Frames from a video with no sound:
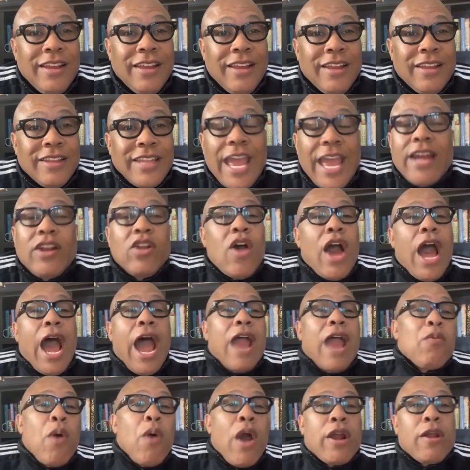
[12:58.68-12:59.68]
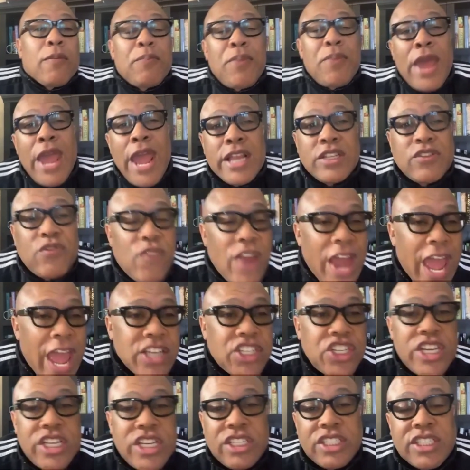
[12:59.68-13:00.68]
They had little high water pants,
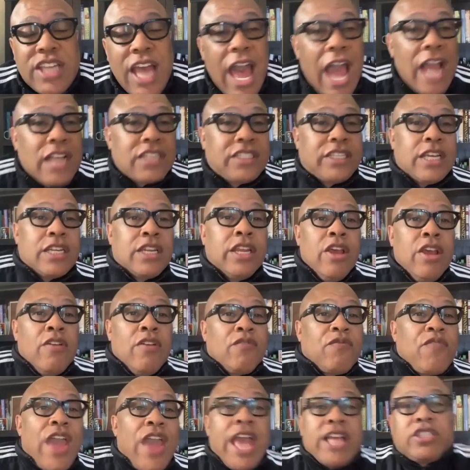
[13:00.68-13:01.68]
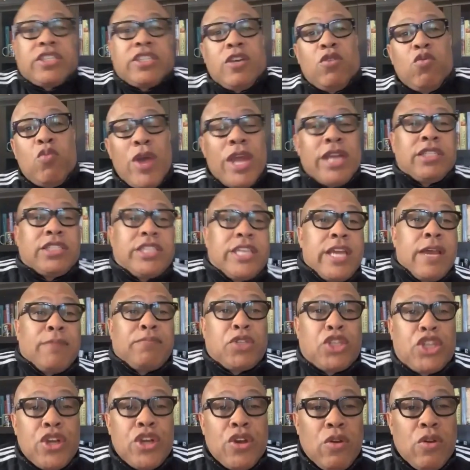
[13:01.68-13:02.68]
flashy socks, and fancy wingtip
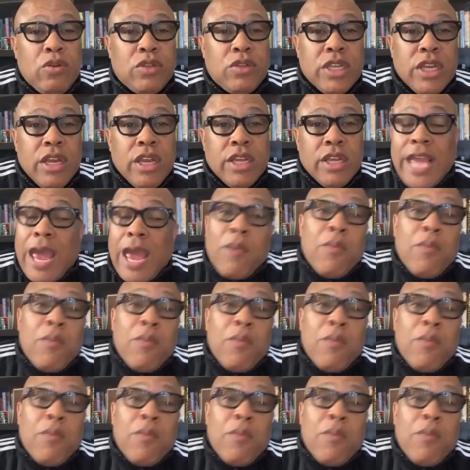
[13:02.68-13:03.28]
shoes. That